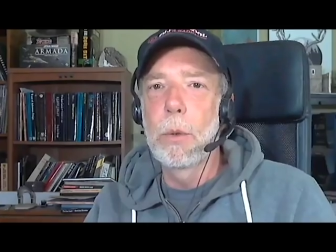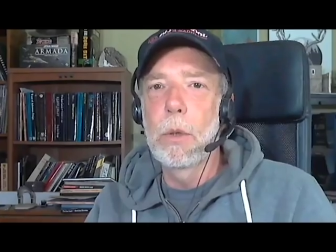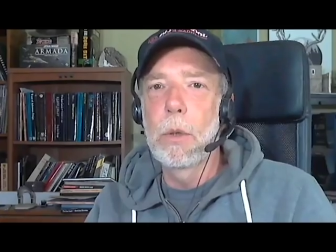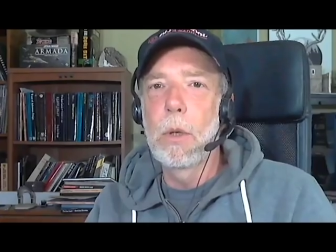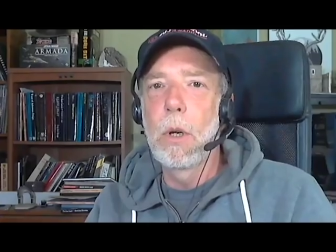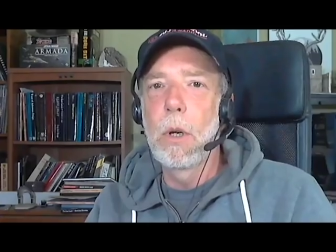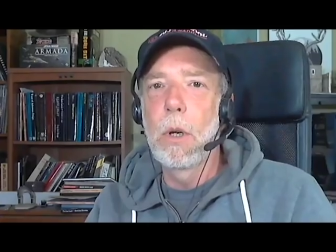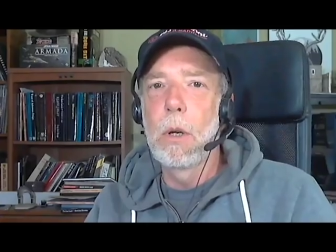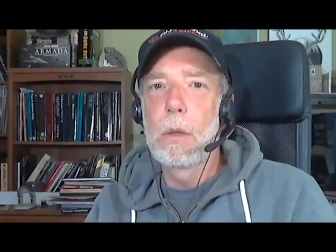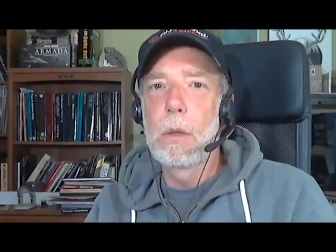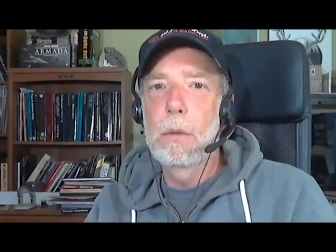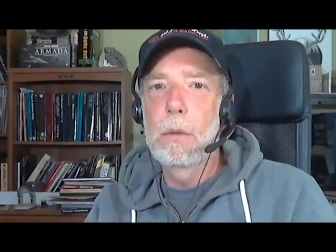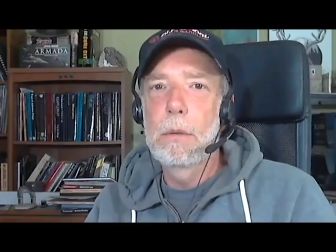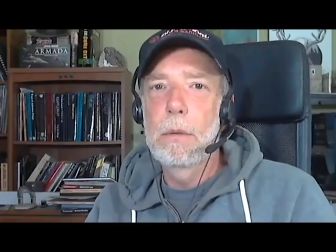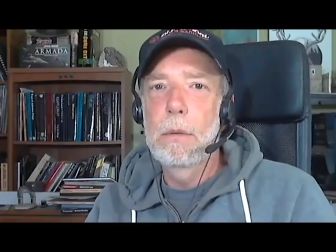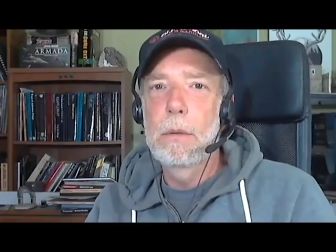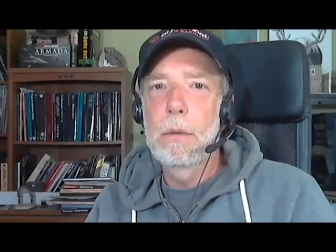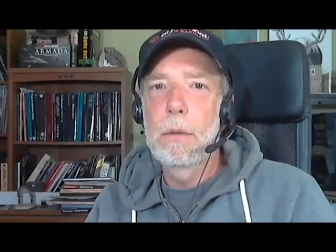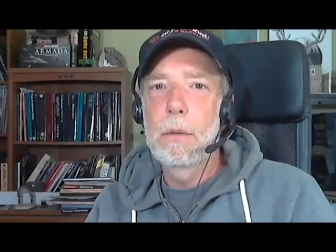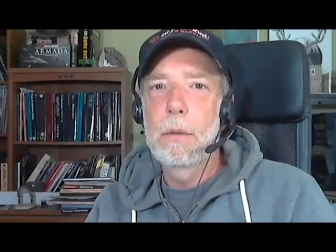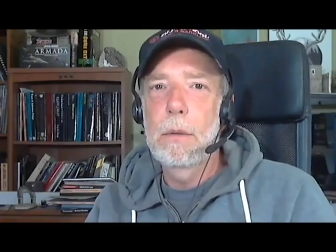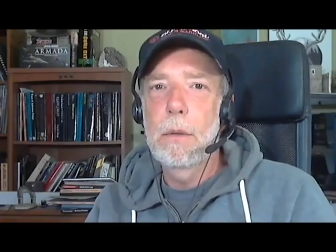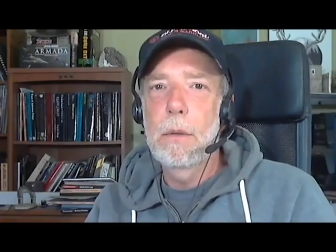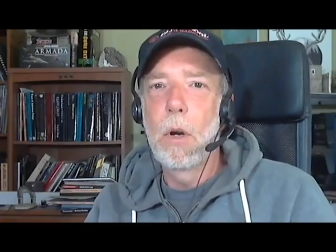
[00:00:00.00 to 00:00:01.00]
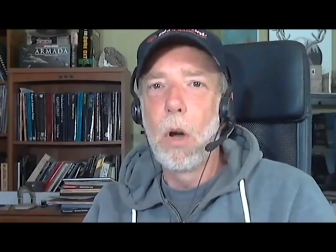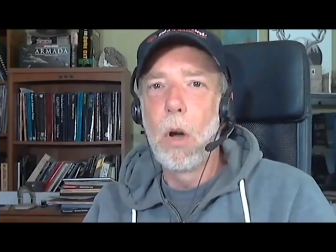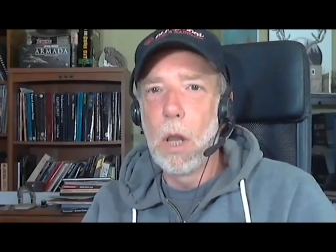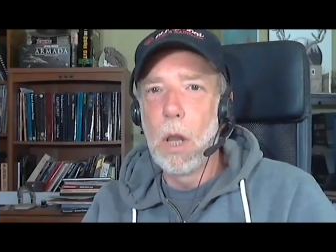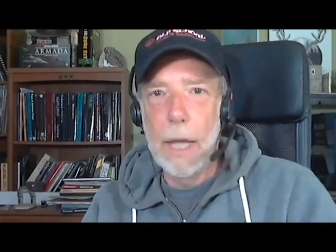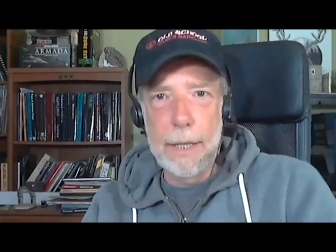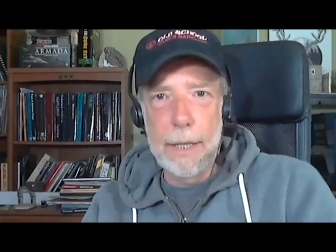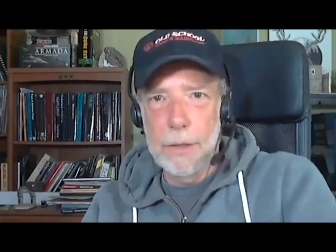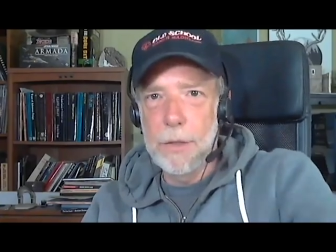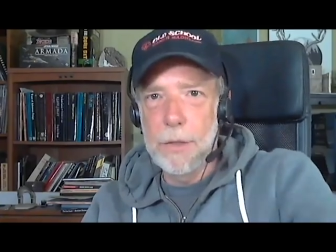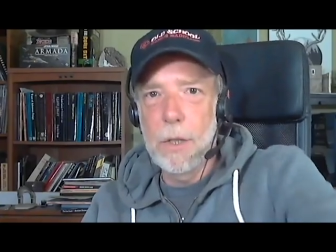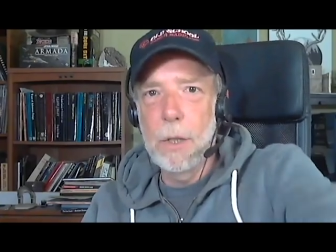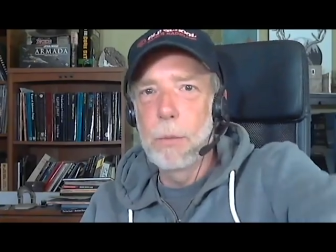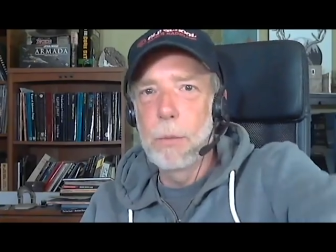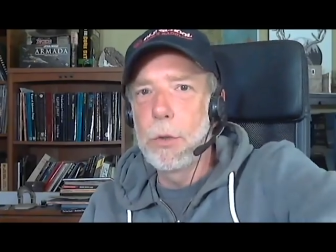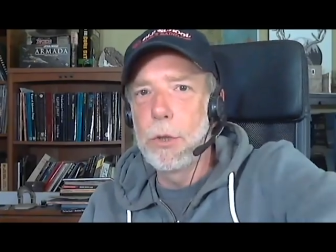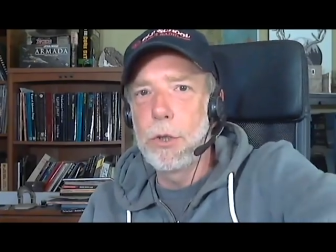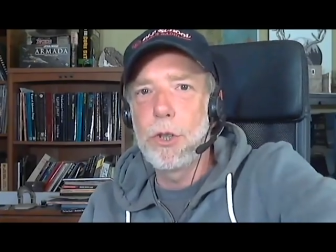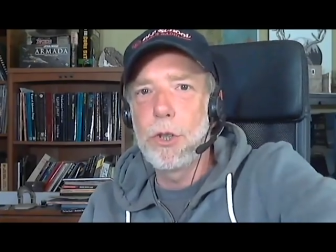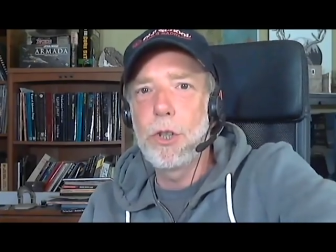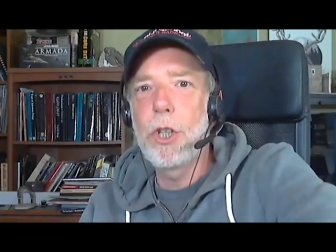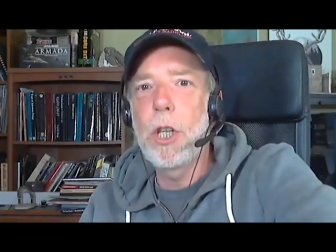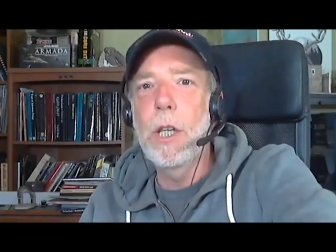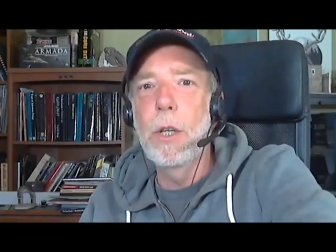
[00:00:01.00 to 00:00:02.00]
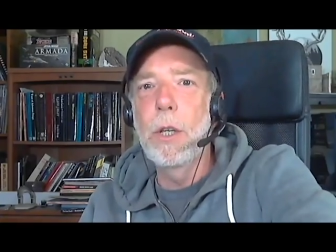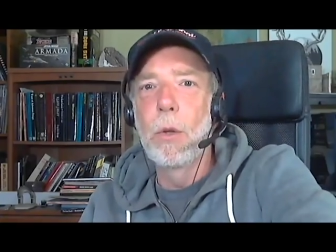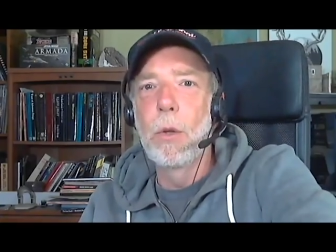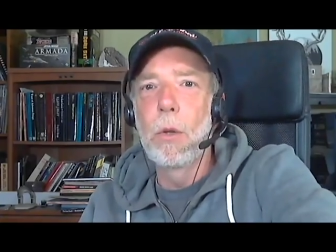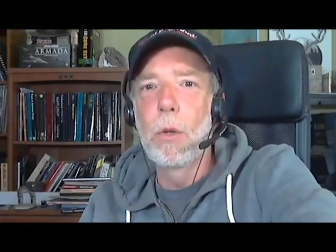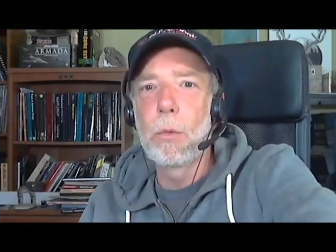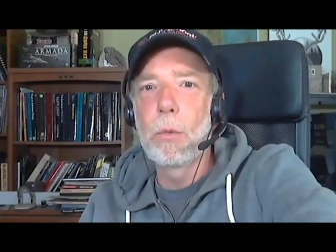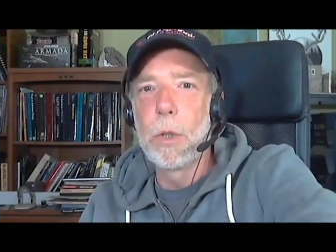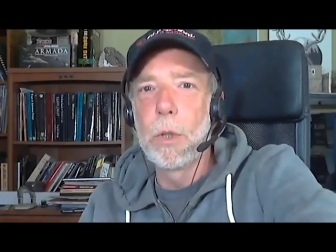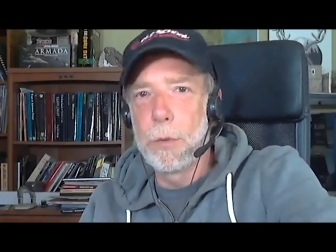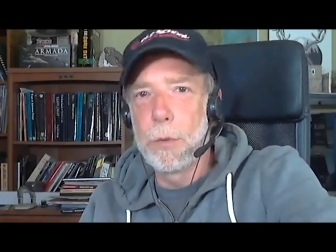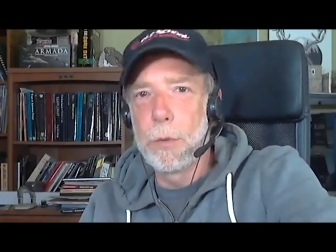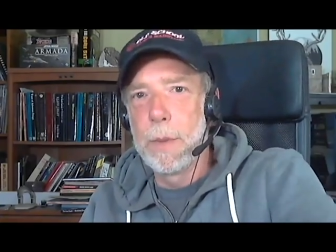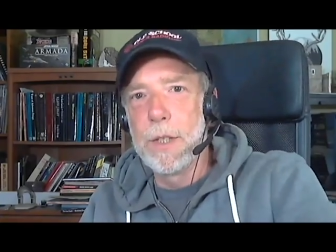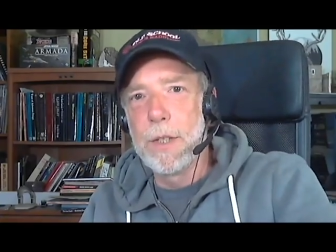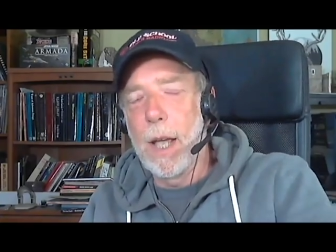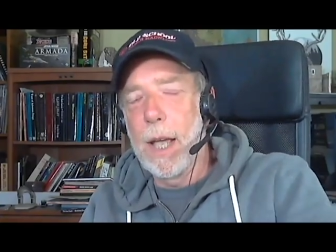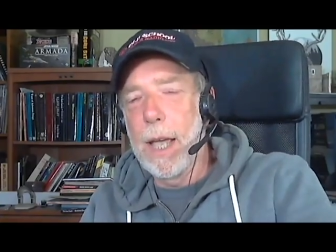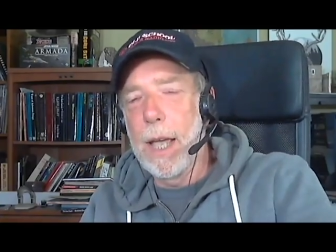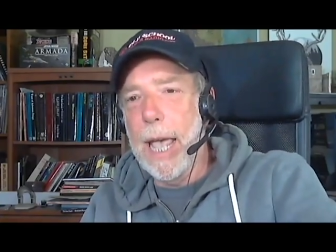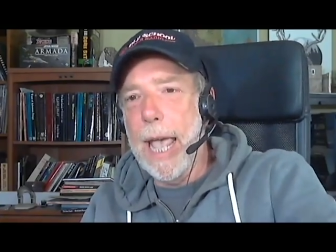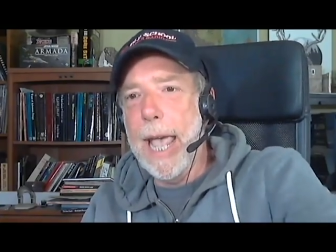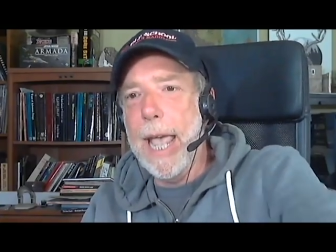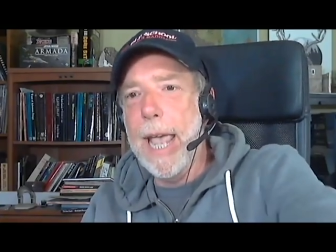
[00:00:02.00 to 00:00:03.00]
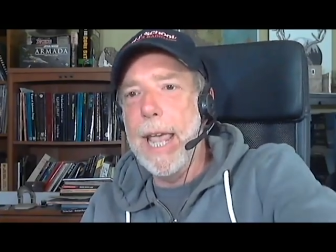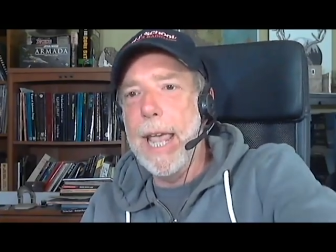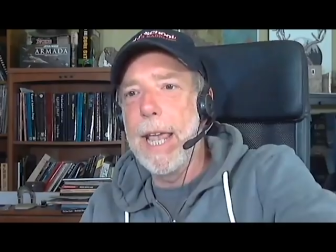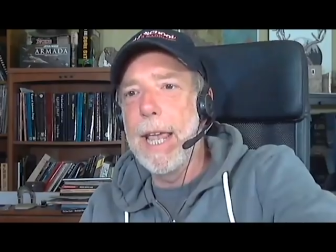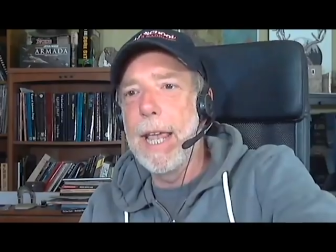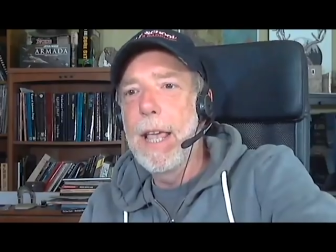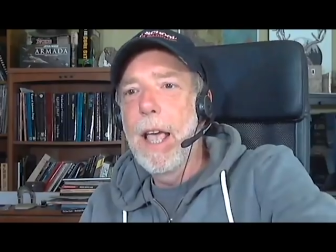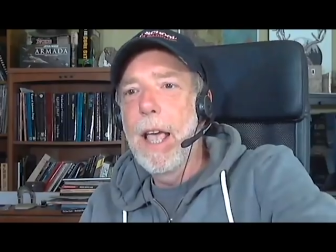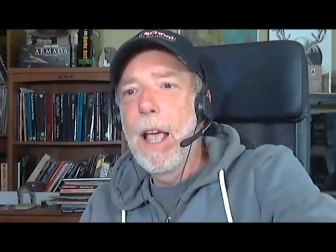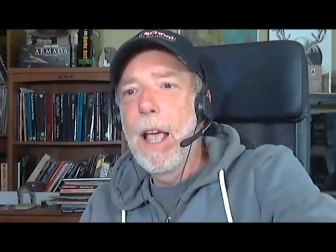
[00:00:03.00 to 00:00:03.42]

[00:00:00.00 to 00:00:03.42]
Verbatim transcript: at all. All I could see was shield, which means plus one